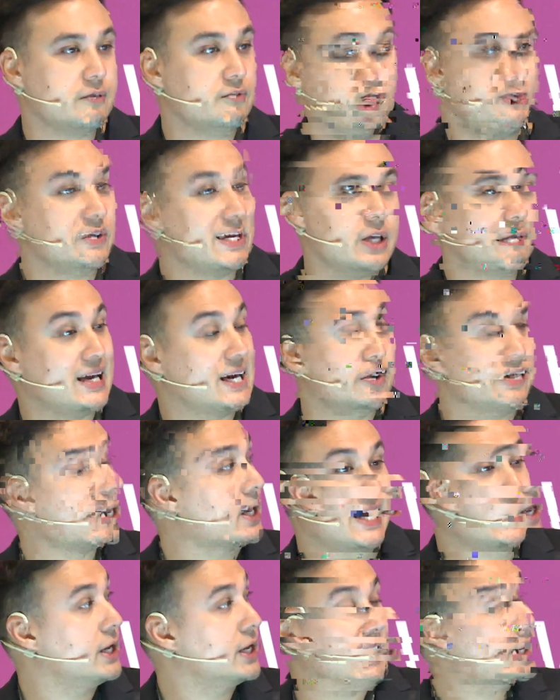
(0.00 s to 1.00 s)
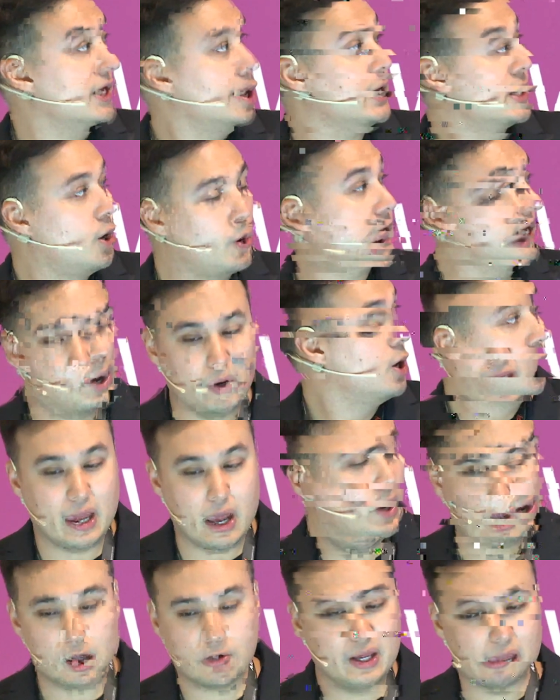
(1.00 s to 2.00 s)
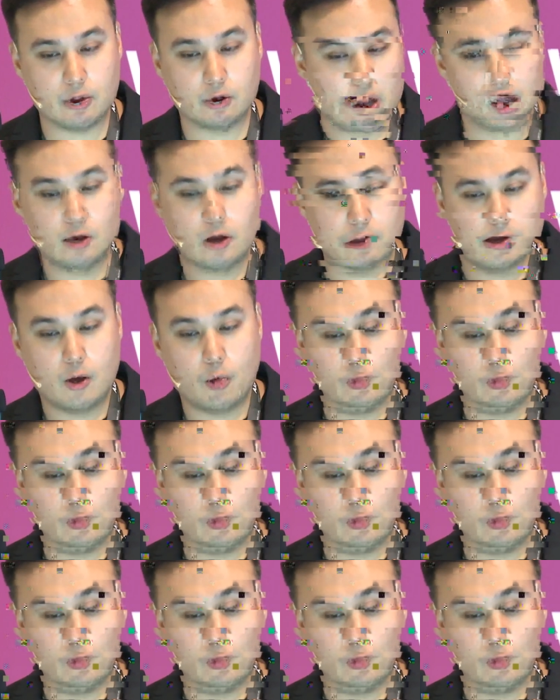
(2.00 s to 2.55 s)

But you can see it's the same thing as what you see here.